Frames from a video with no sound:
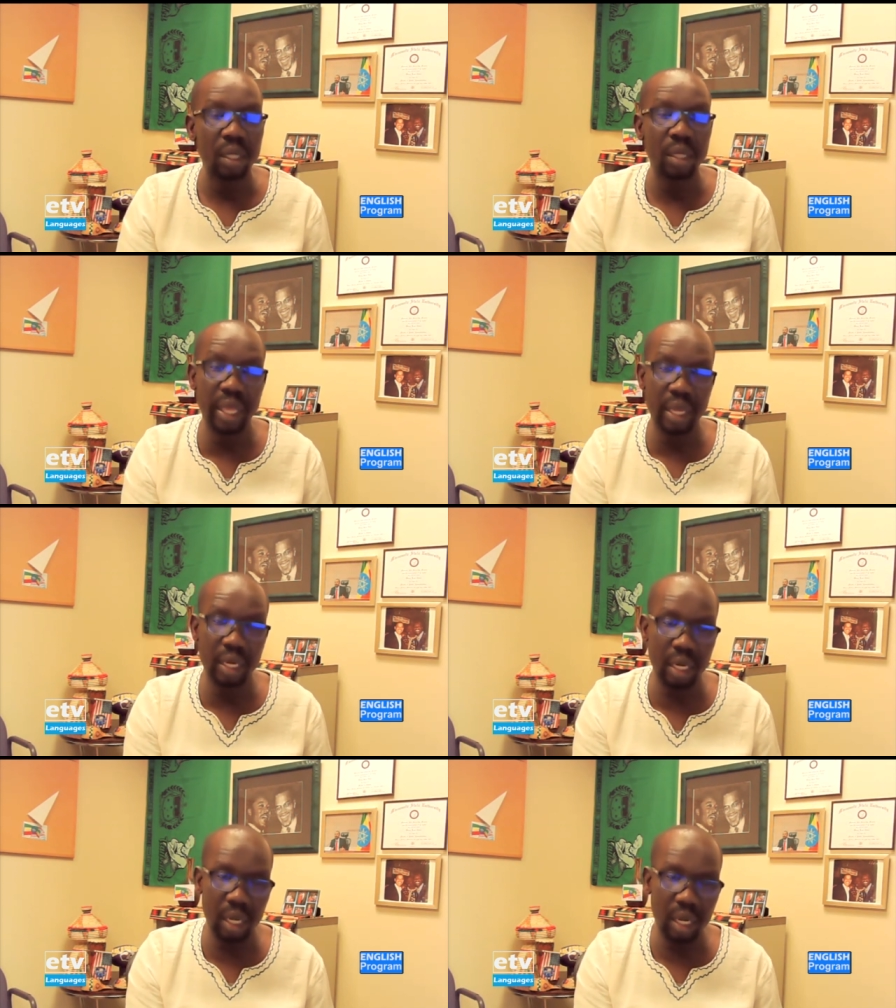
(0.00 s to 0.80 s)

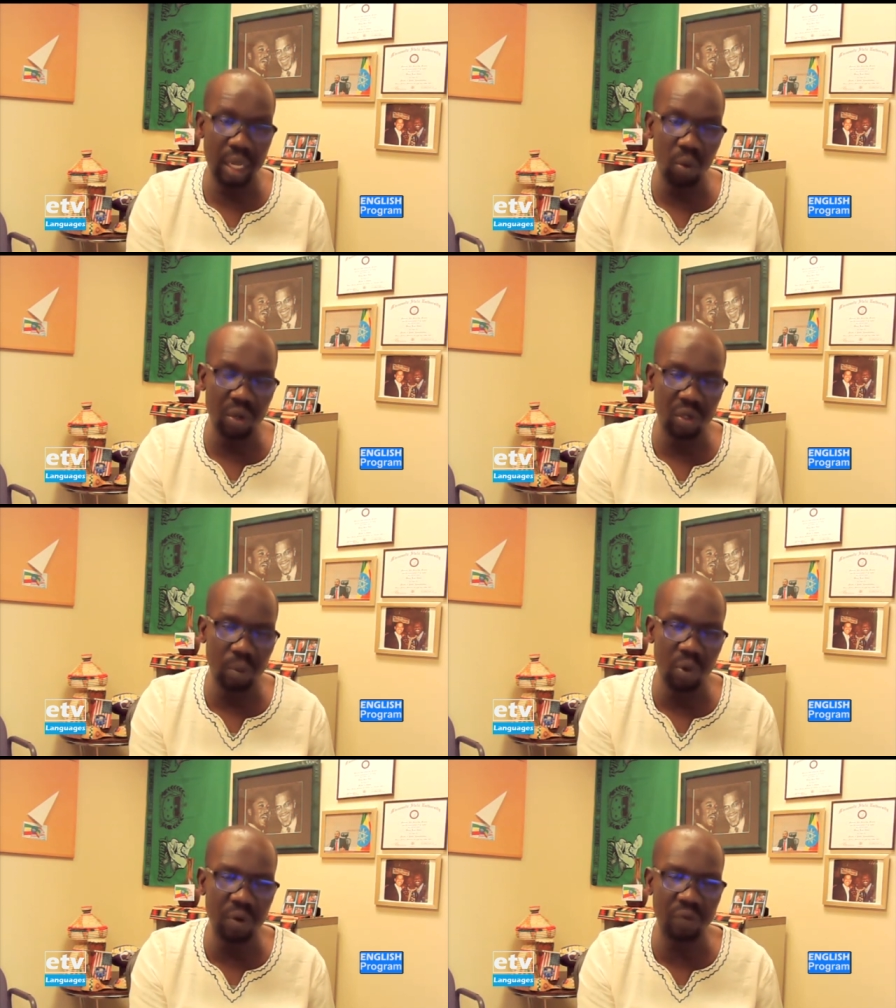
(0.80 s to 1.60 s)
Then he was
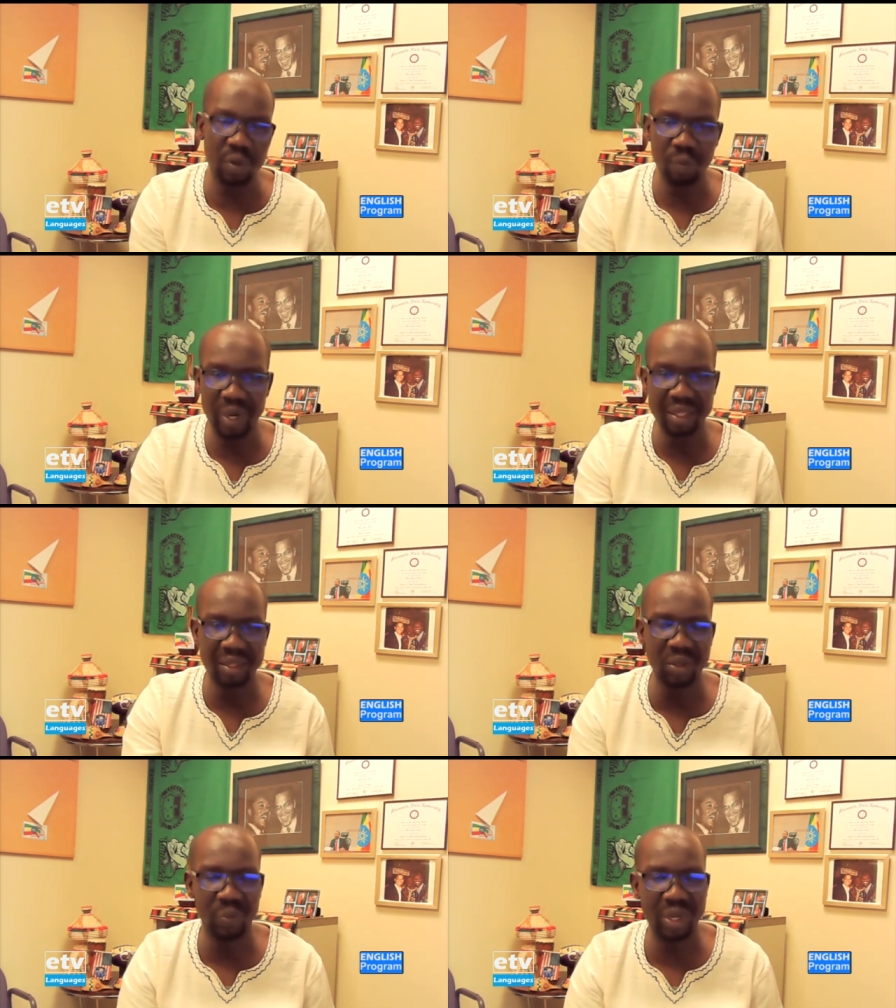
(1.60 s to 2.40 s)
removed by the
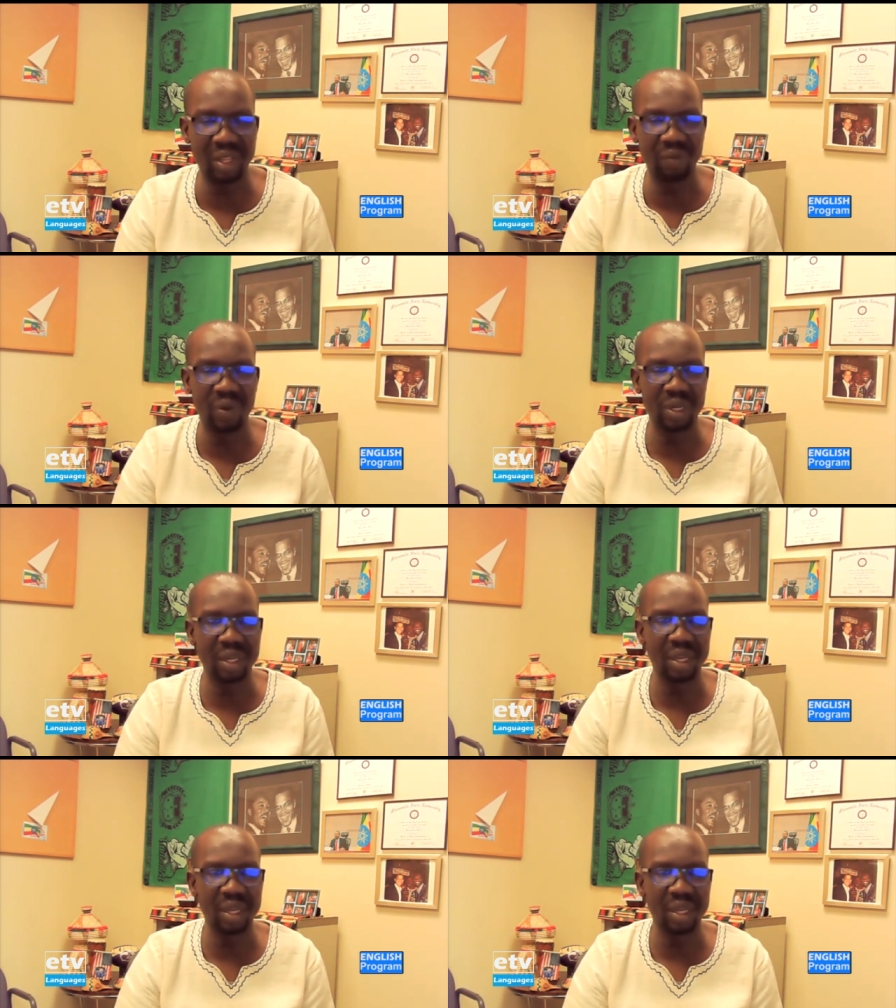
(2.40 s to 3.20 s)
TPLF
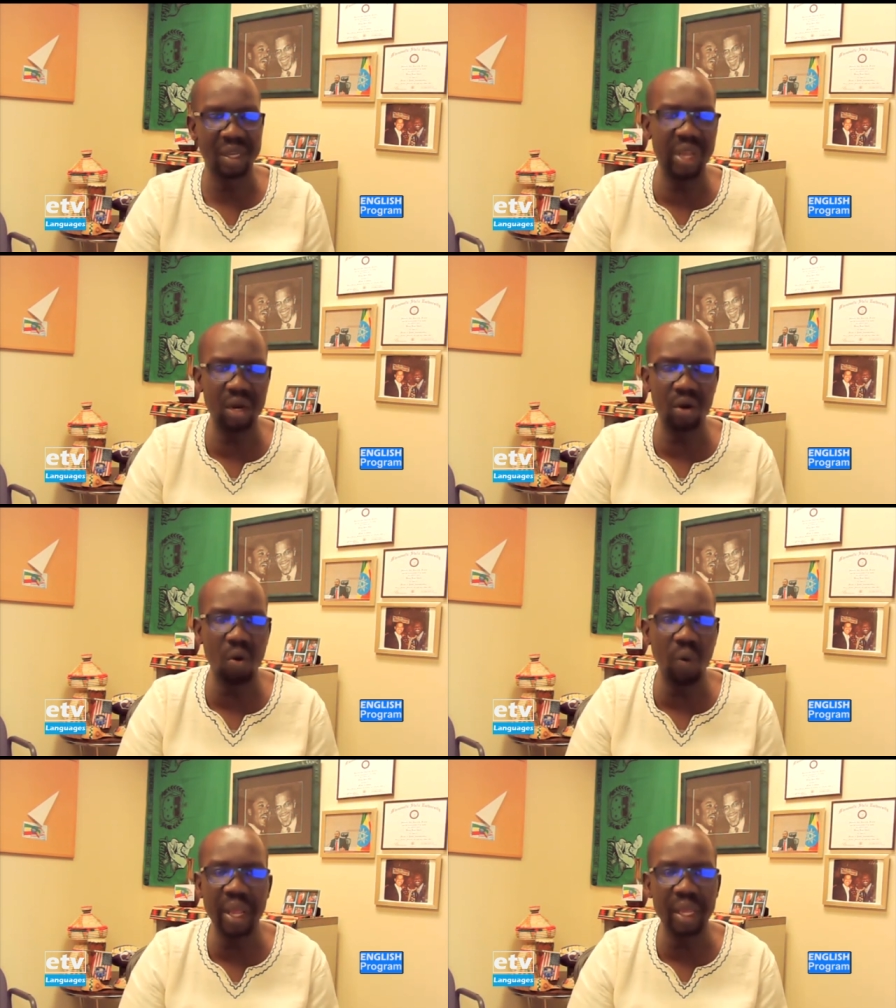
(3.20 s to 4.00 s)
in a very
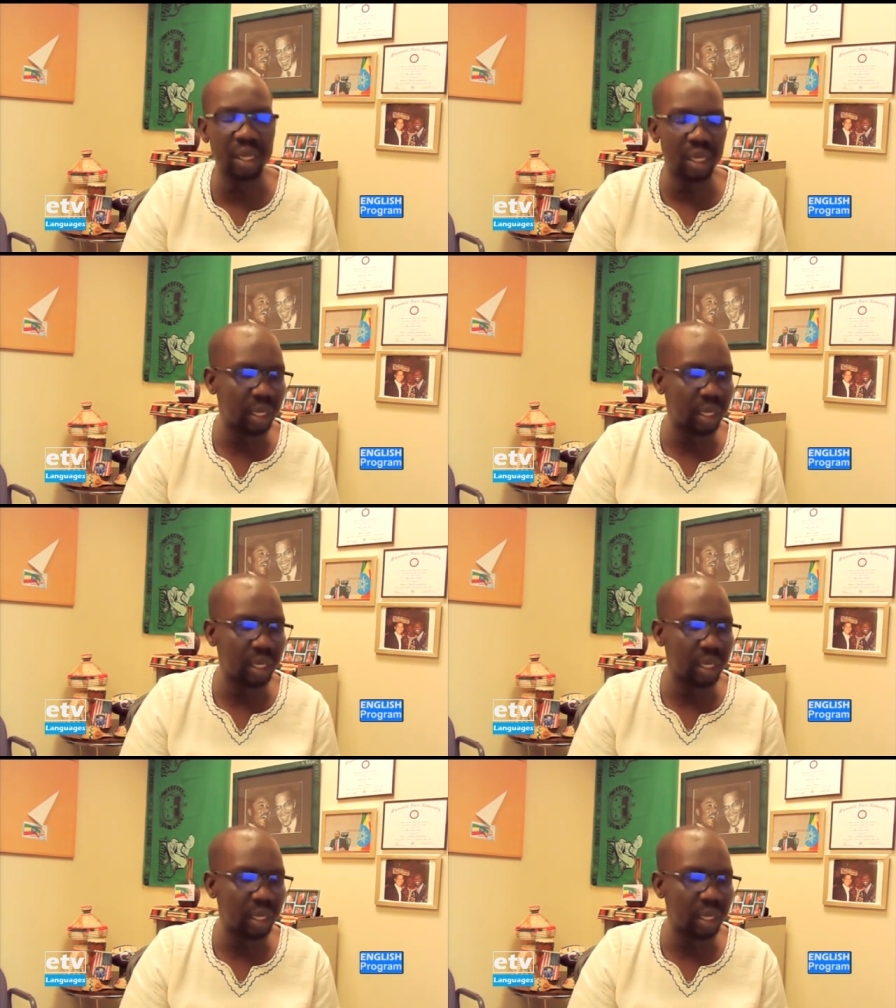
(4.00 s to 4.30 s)
wrong way.